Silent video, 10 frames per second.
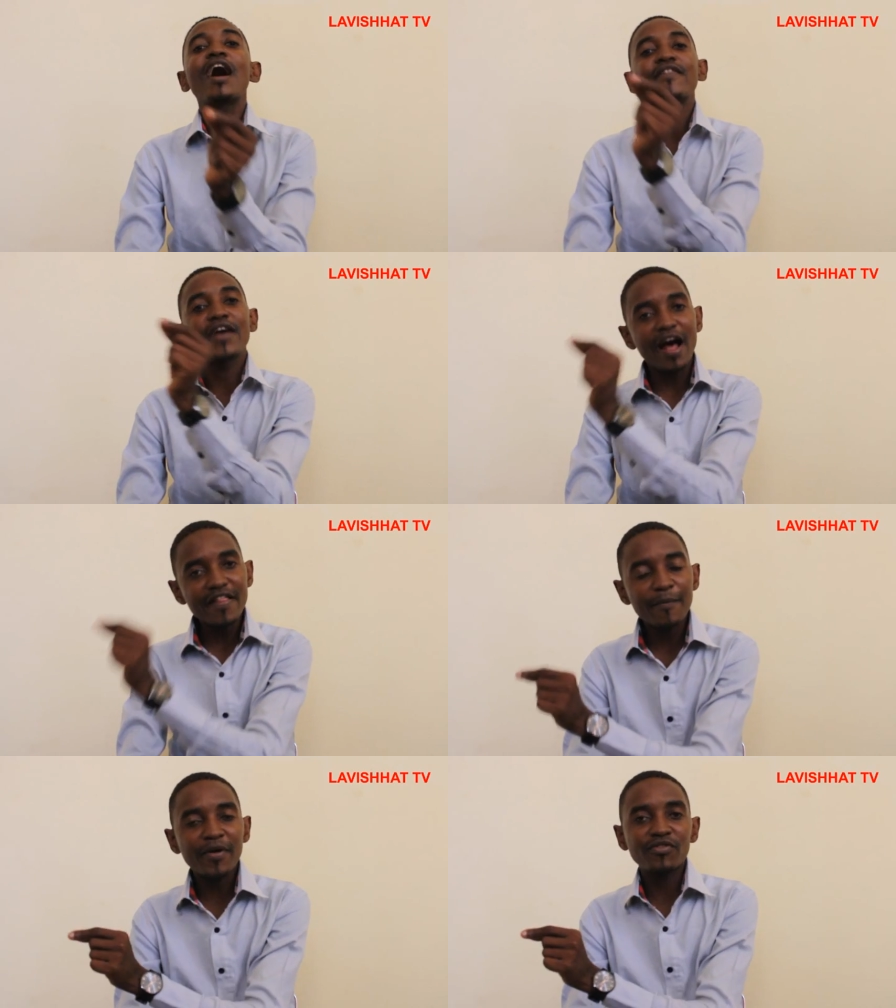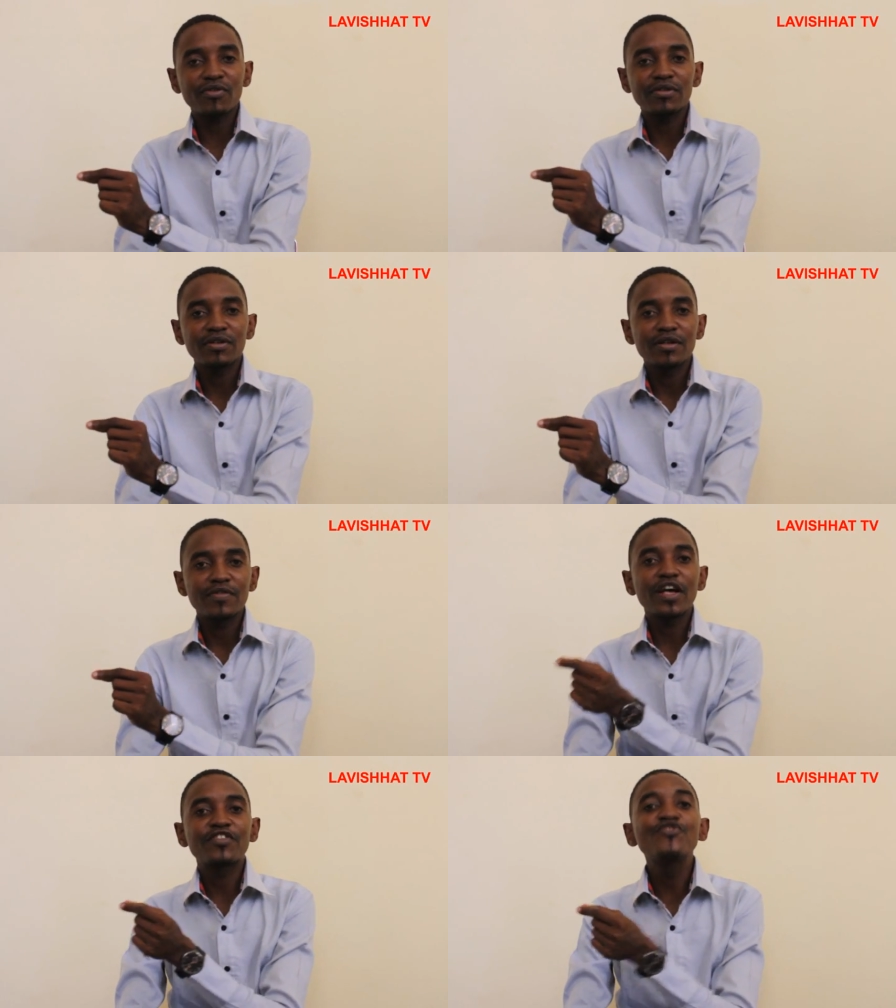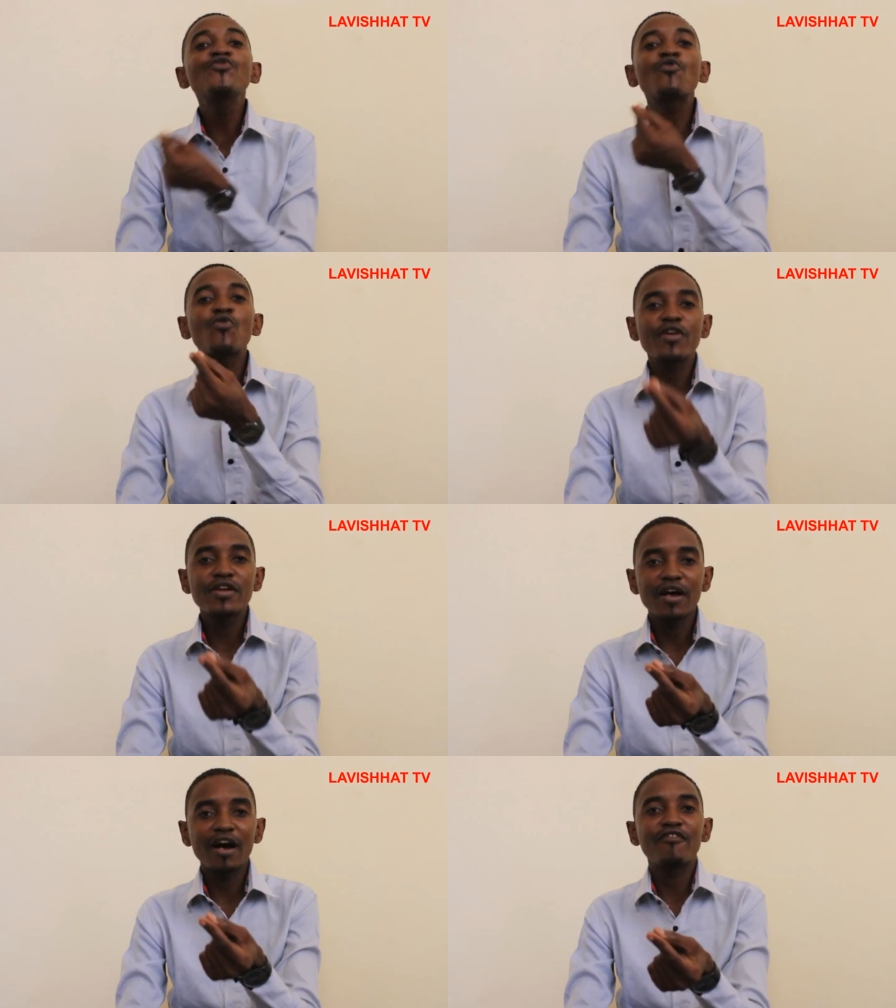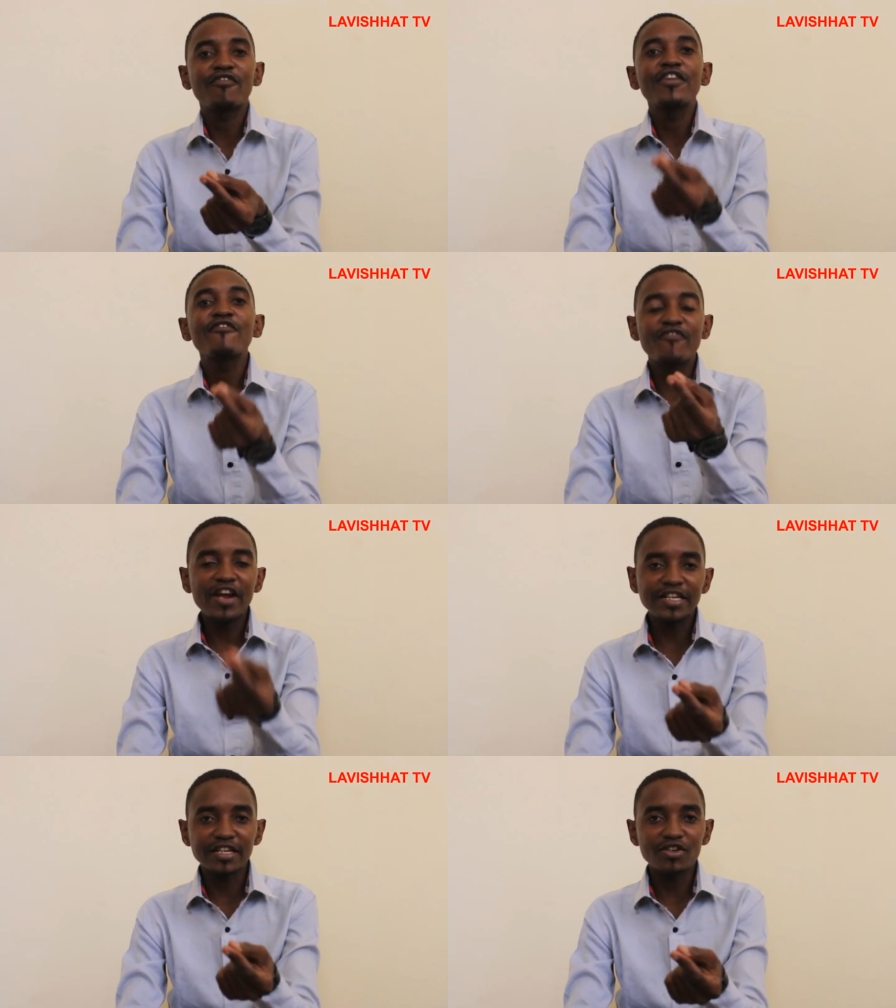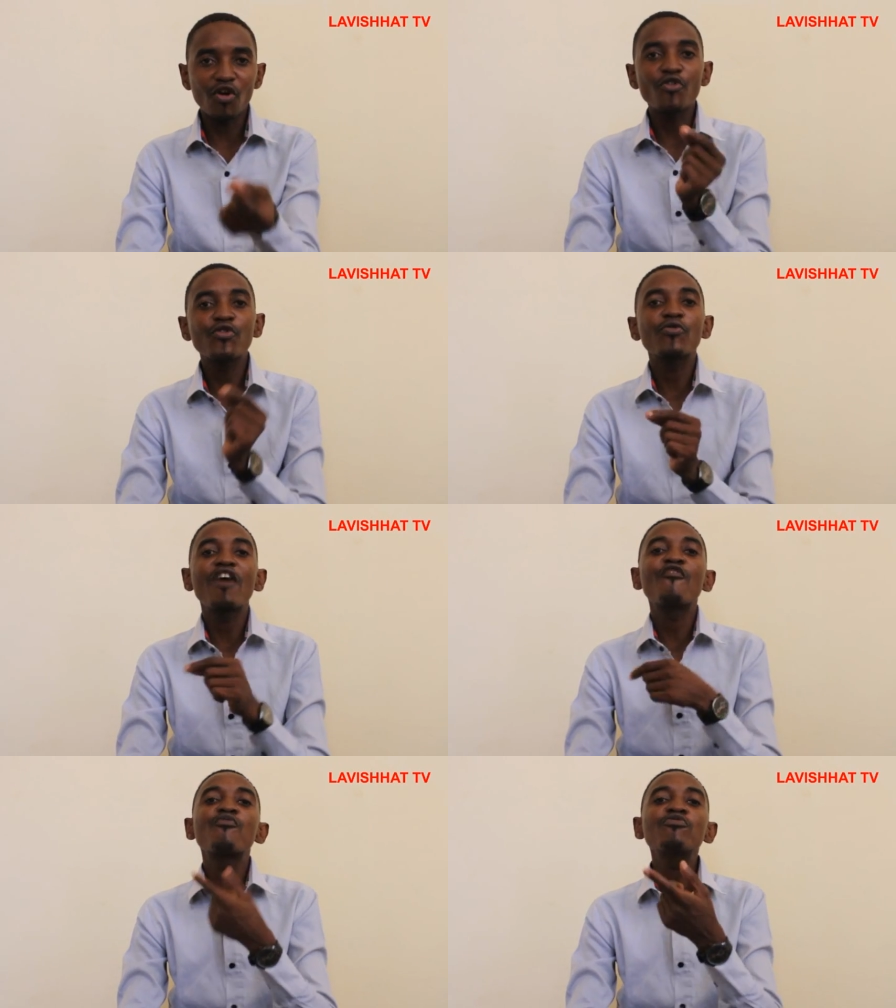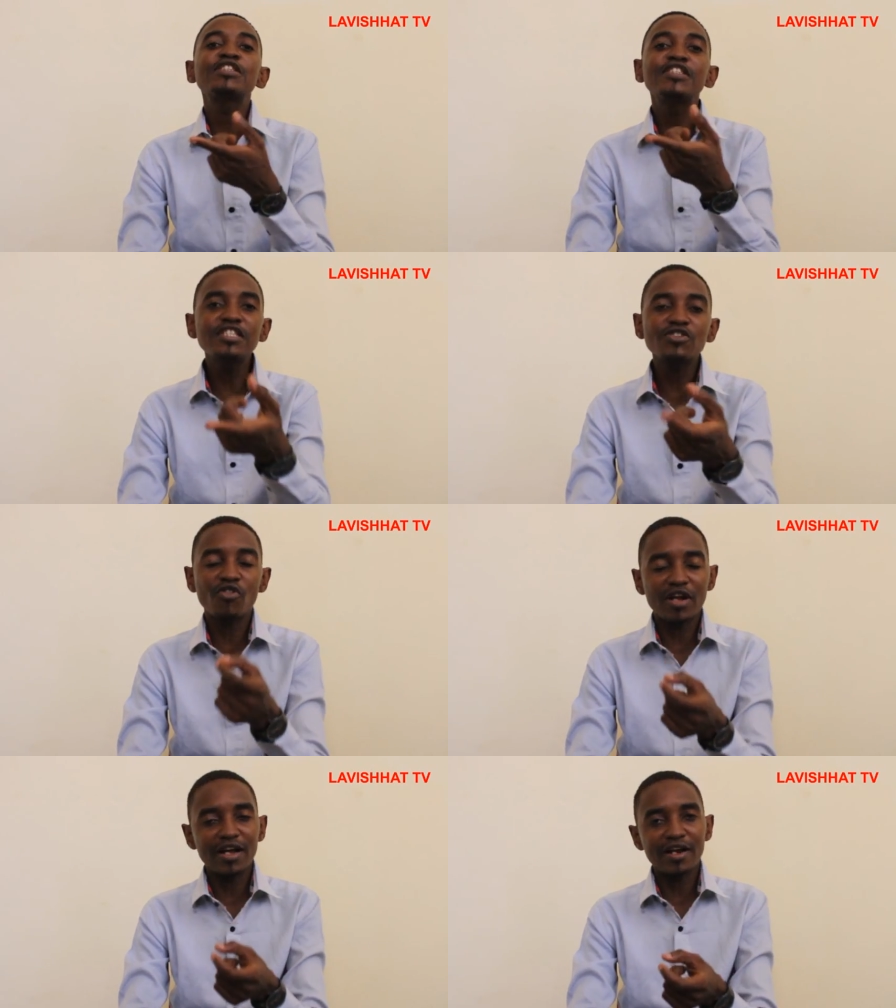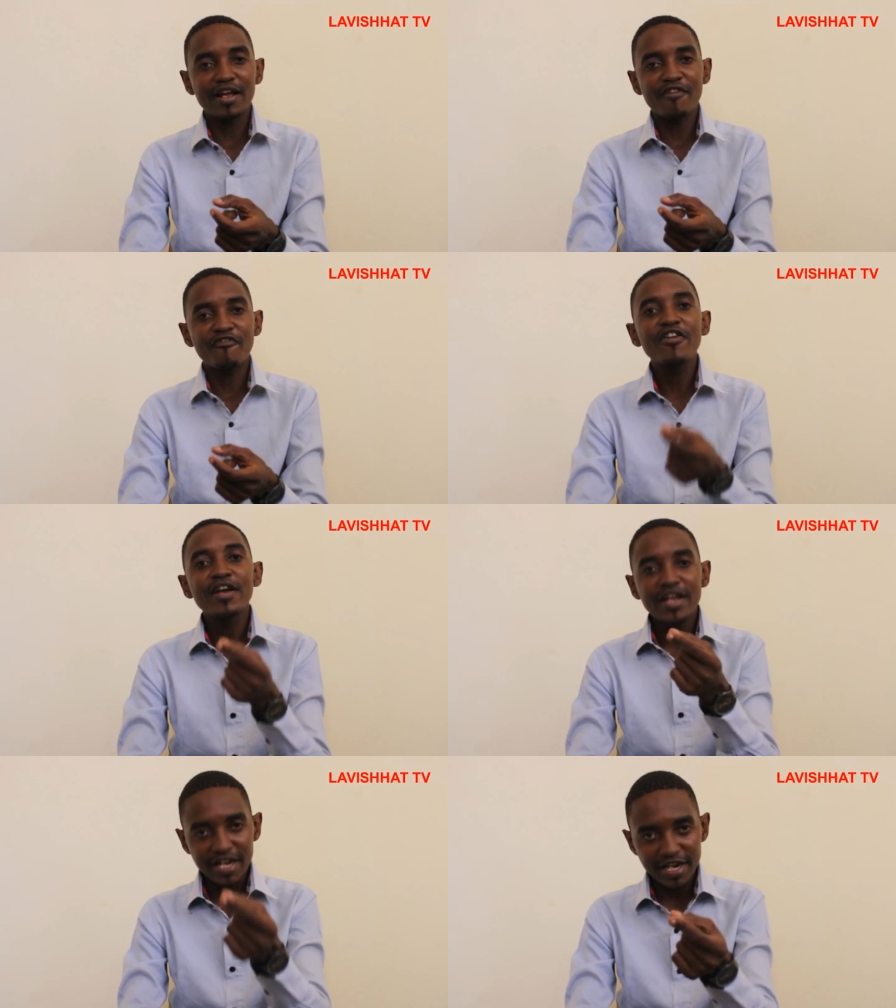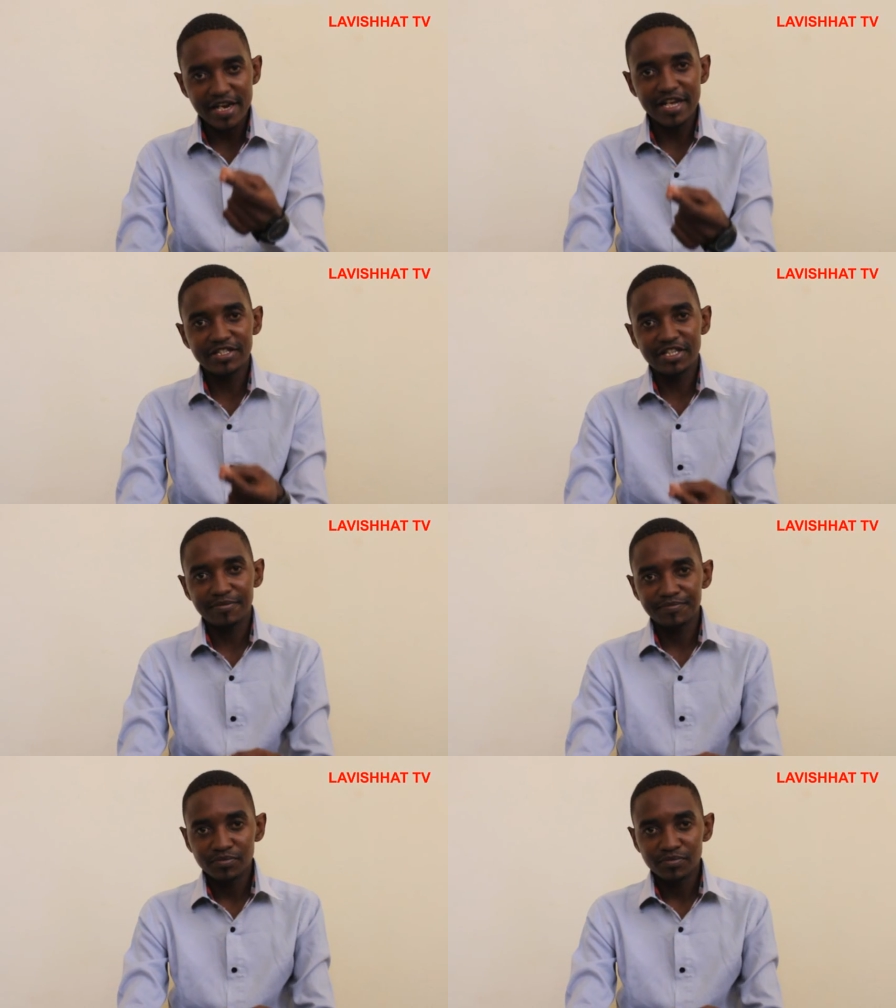the other person that you could have infected or you could have put his or her life in danger.